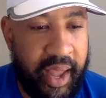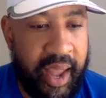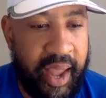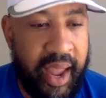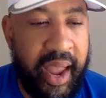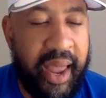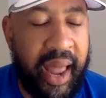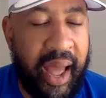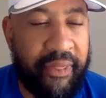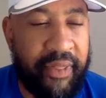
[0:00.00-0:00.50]

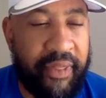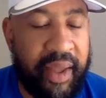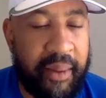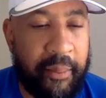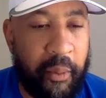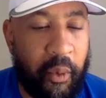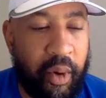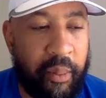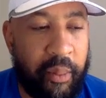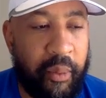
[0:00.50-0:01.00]
and I
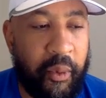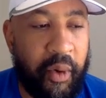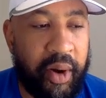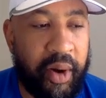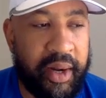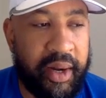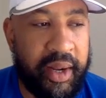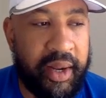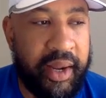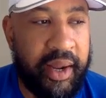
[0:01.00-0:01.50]
think more
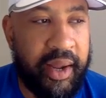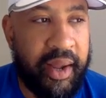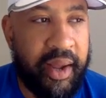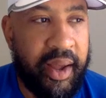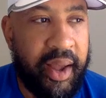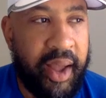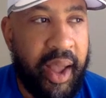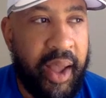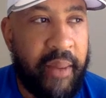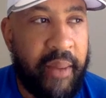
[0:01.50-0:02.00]
importantly,
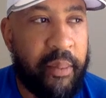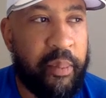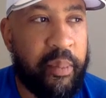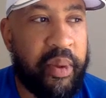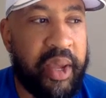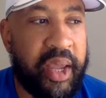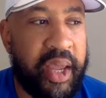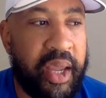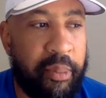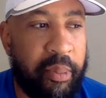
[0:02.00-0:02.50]

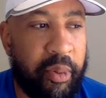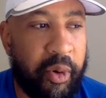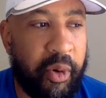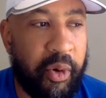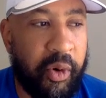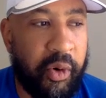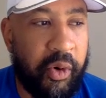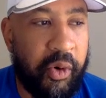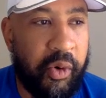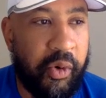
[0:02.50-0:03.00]

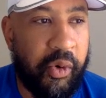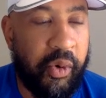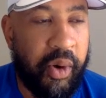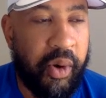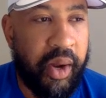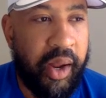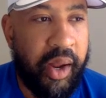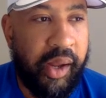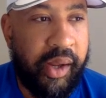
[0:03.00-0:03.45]
people